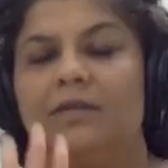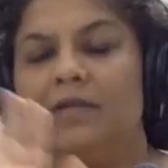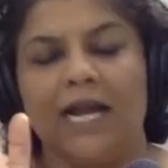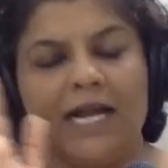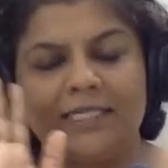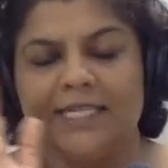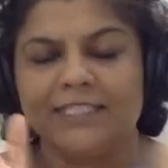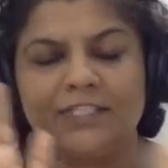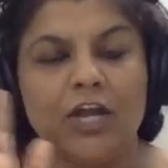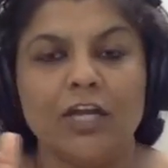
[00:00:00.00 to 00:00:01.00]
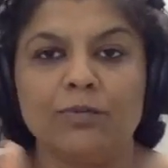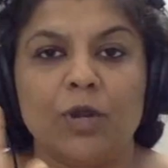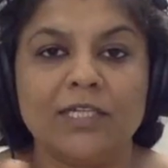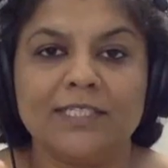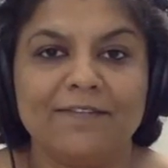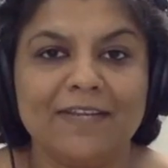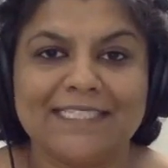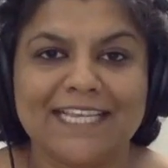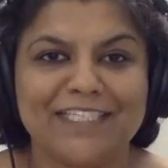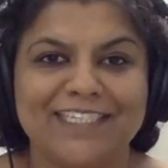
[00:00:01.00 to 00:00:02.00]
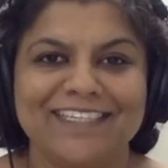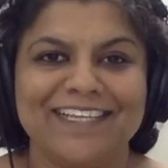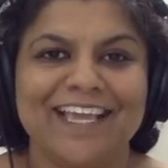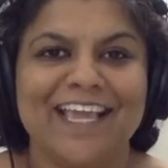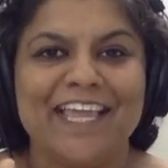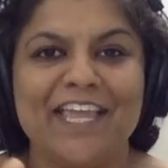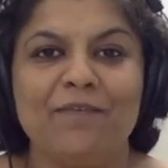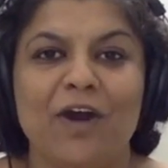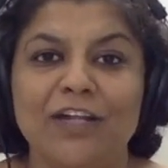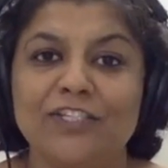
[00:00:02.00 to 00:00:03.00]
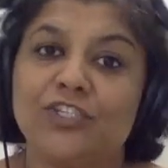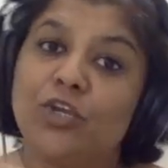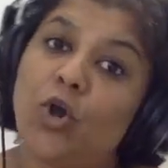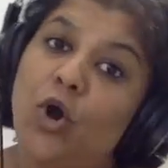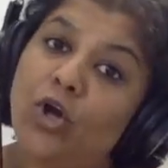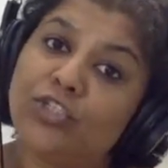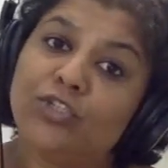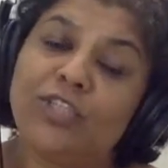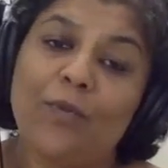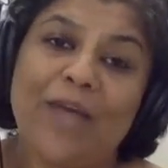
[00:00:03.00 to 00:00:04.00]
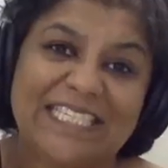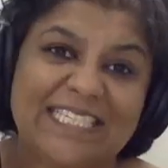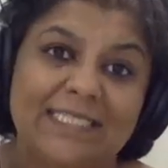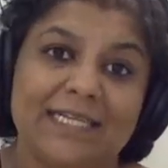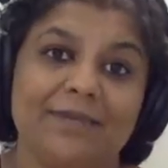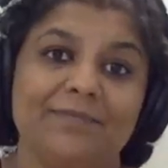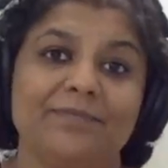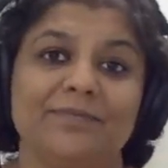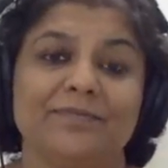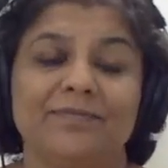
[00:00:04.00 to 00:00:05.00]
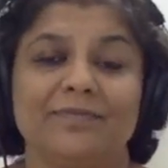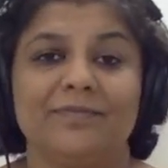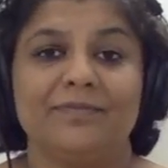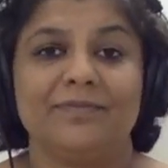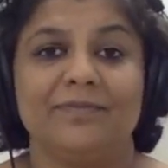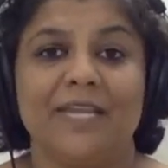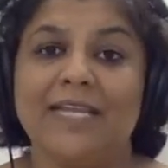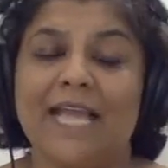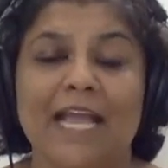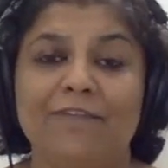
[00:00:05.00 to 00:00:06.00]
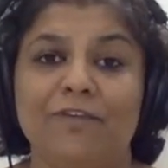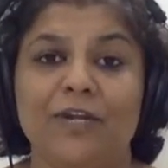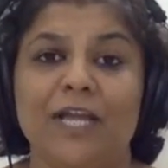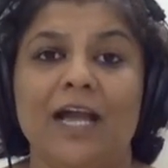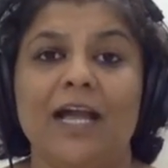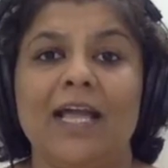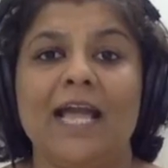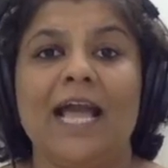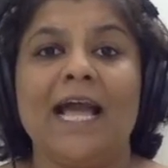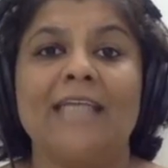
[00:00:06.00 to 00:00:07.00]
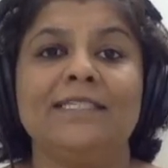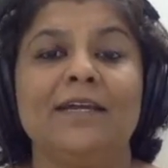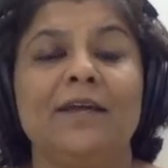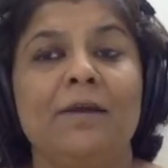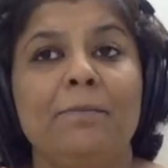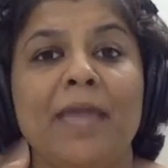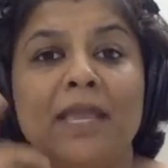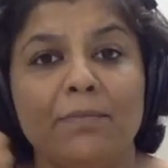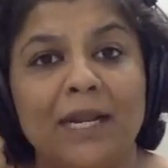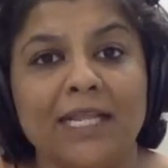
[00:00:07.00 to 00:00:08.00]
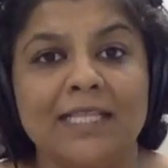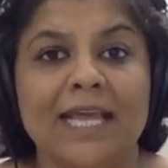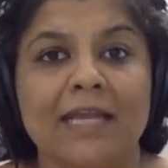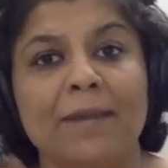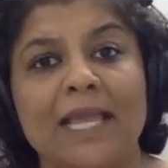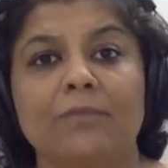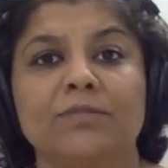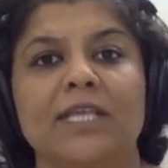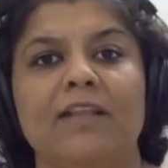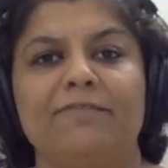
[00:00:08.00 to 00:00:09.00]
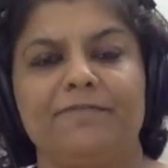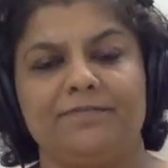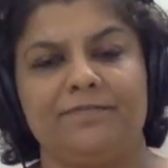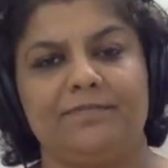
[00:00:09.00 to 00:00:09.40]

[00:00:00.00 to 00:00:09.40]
Huck does not want civilization. He wants to go to the West in California and make money there by himself.